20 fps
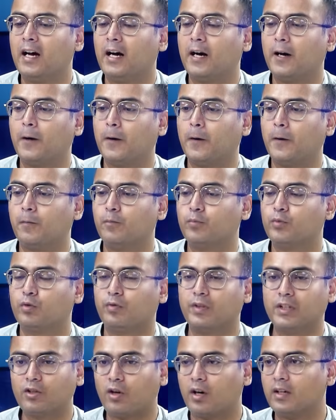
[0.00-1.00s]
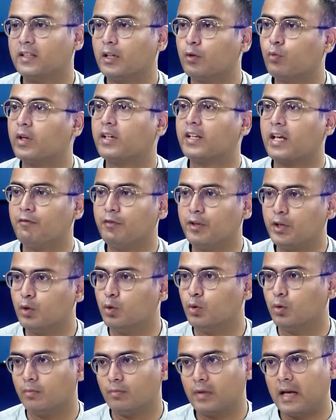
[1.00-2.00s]
So we thought that what can we
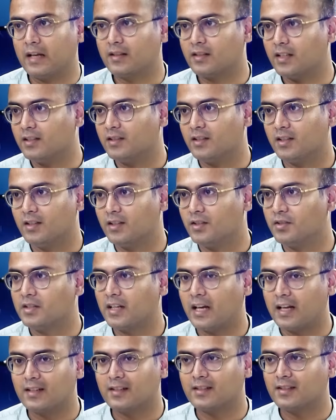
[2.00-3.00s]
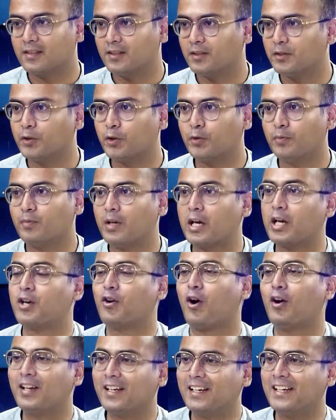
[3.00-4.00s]
do as engineers, as
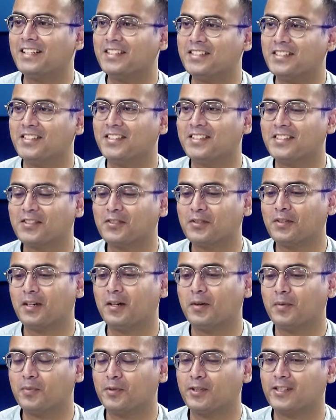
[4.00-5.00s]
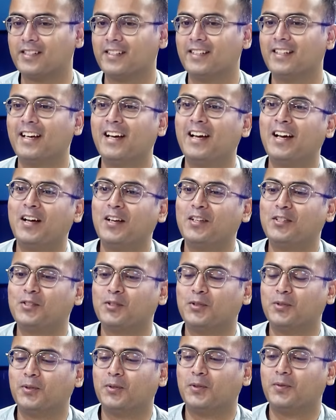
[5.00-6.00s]
aeronautical engineers per se.
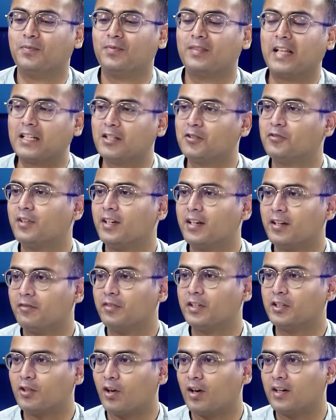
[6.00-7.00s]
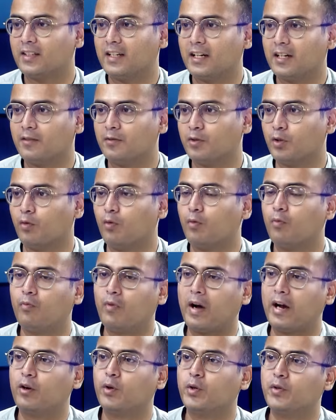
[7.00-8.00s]
So that's where we thought that
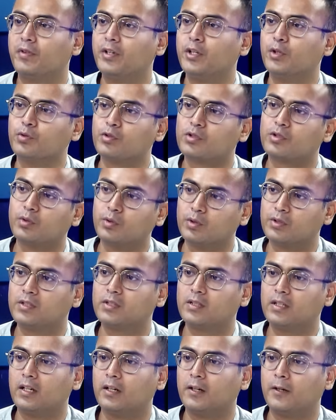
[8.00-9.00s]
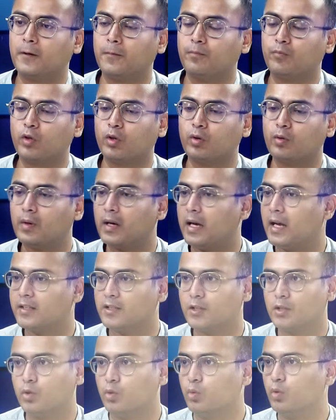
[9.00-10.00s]
why don't we use drones as
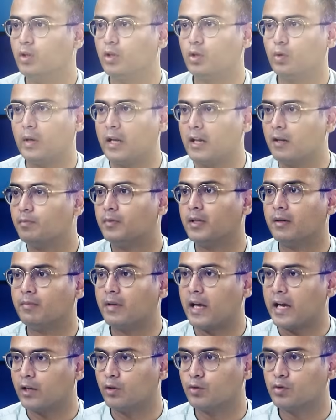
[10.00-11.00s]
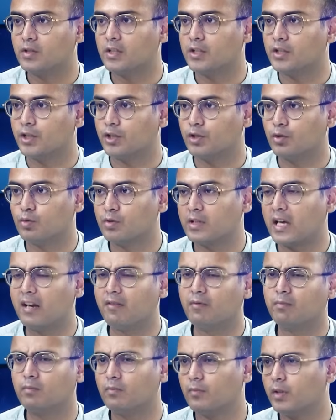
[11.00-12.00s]
a tool to help them diagnose these issues.
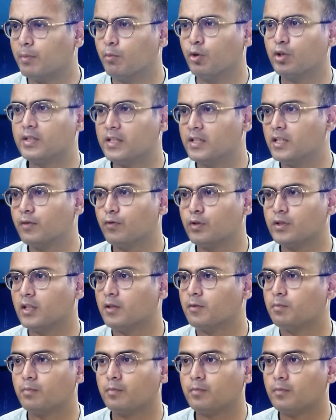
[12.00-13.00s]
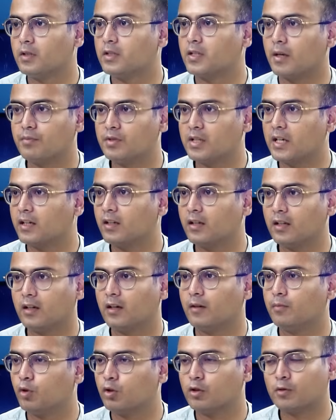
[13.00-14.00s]
And remote sensing was a subject,
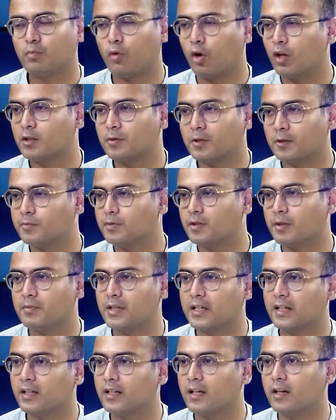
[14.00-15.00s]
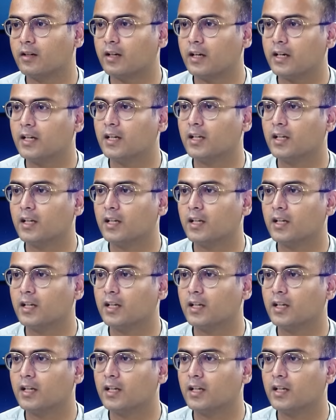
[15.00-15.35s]
small subject in our curriculum.